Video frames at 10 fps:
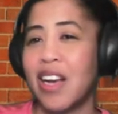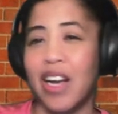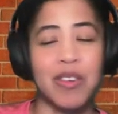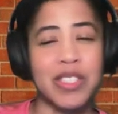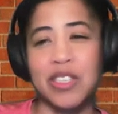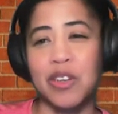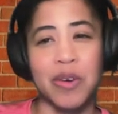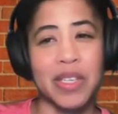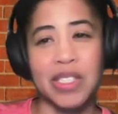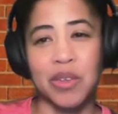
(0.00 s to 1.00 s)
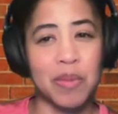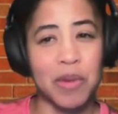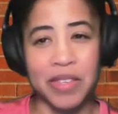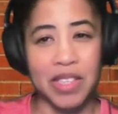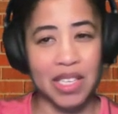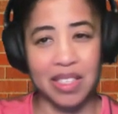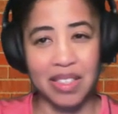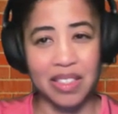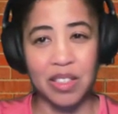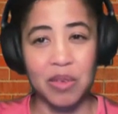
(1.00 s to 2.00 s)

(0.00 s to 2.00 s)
I wasn't going to a movie theater to